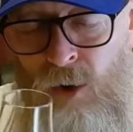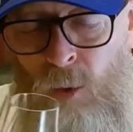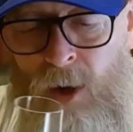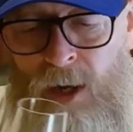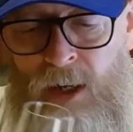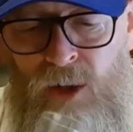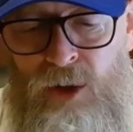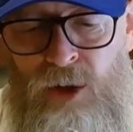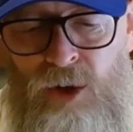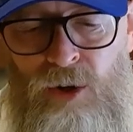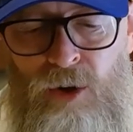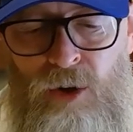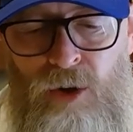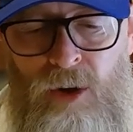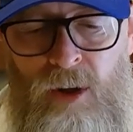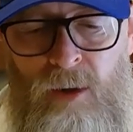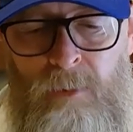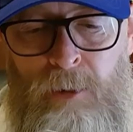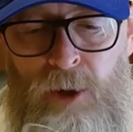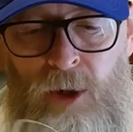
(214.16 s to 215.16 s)
go
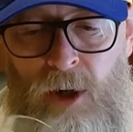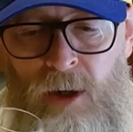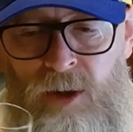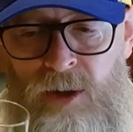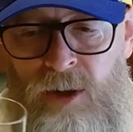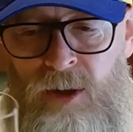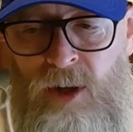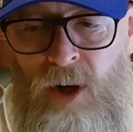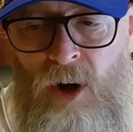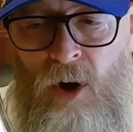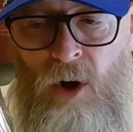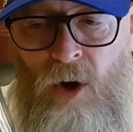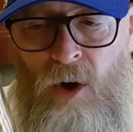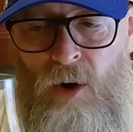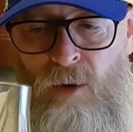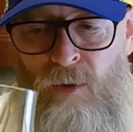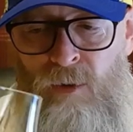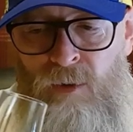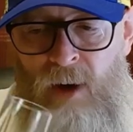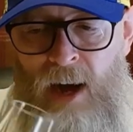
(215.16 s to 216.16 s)
into the production
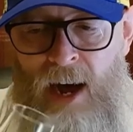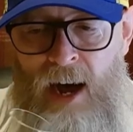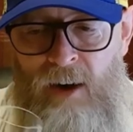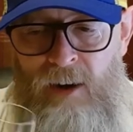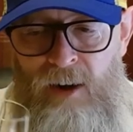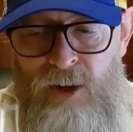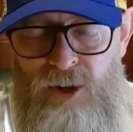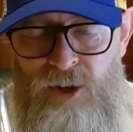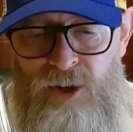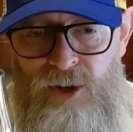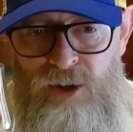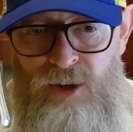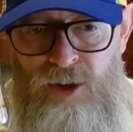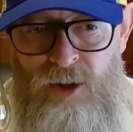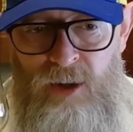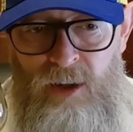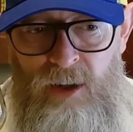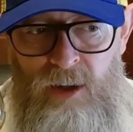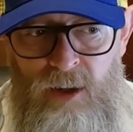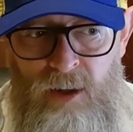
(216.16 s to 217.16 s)
of
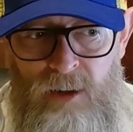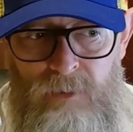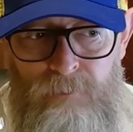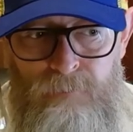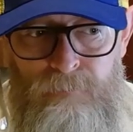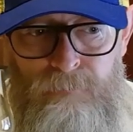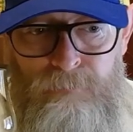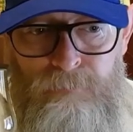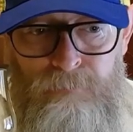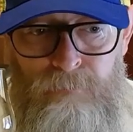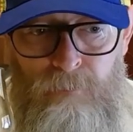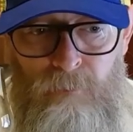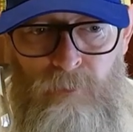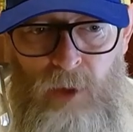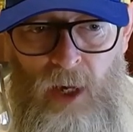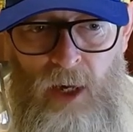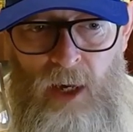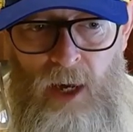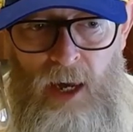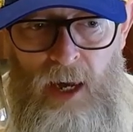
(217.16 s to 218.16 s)
Irish
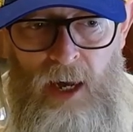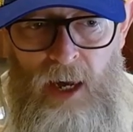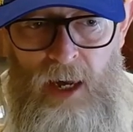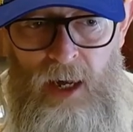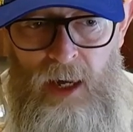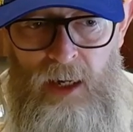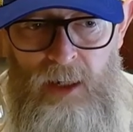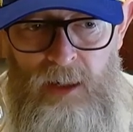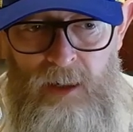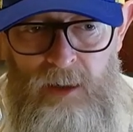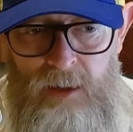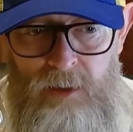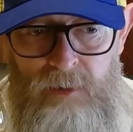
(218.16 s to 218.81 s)
uh,